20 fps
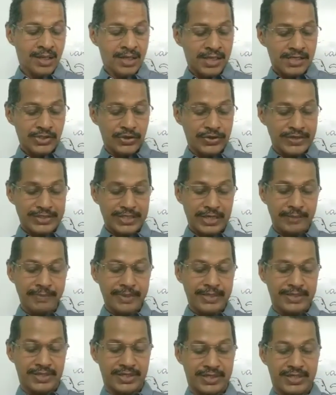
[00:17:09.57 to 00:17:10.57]
So it
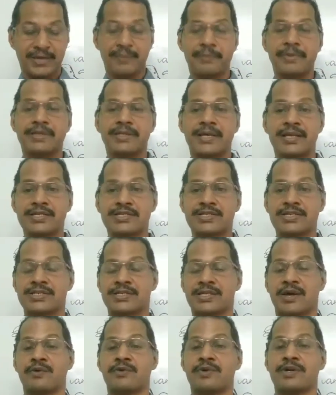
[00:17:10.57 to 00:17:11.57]
trumpeted. That is the
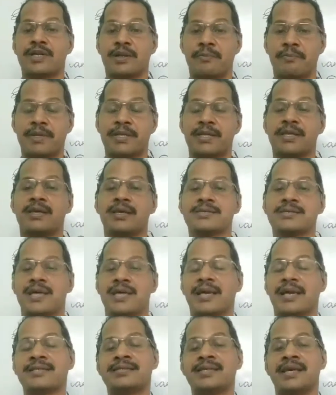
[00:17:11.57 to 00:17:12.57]
sound. Trumpeting is
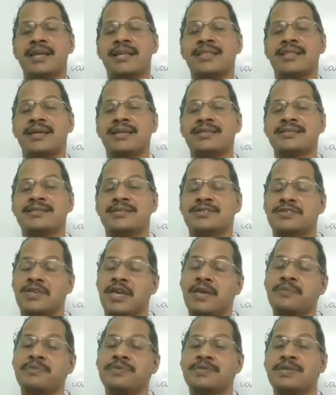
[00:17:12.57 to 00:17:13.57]
exactly that is the
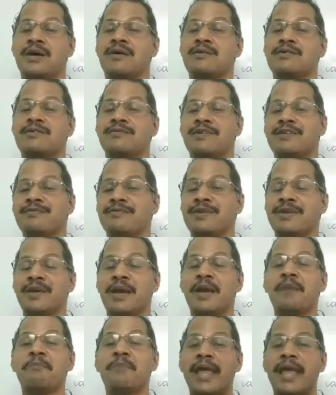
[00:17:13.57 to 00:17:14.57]
same sound when we
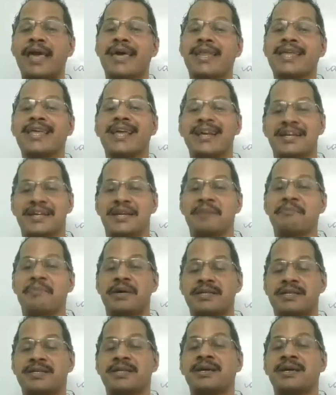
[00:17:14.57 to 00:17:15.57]
blaring a
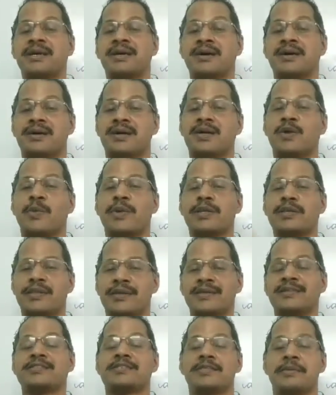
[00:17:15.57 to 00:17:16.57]
trumpet. Okay, when
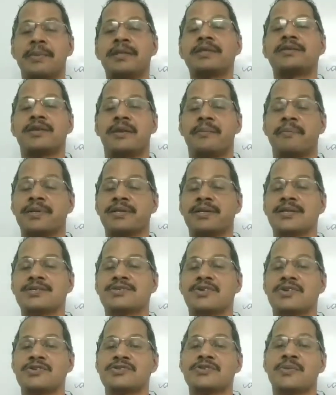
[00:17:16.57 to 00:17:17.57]
the instrument trumpet
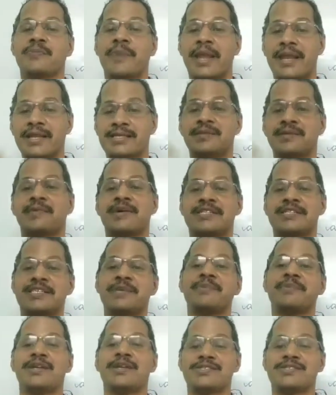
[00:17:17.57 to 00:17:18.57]
is also played, somewhat
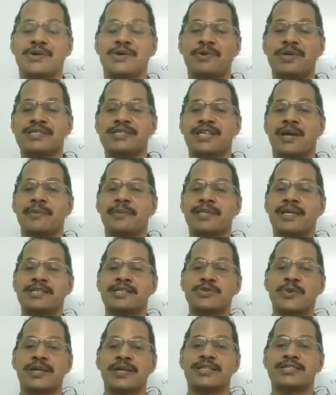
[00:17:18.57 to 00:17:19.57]
similar sound is coming.
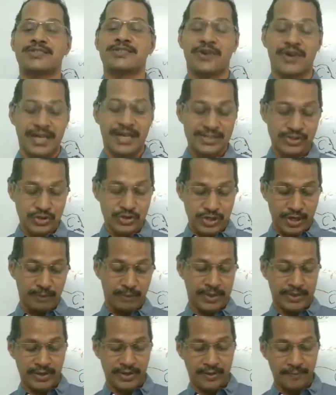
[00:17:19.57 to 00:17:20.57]
That's why it is called as
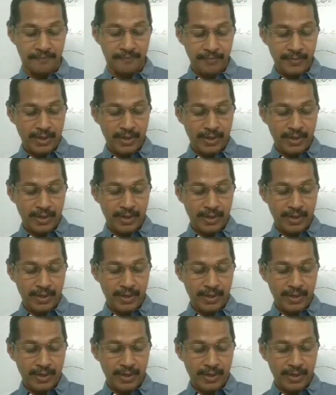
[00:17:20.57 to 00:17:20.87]
trumpeting.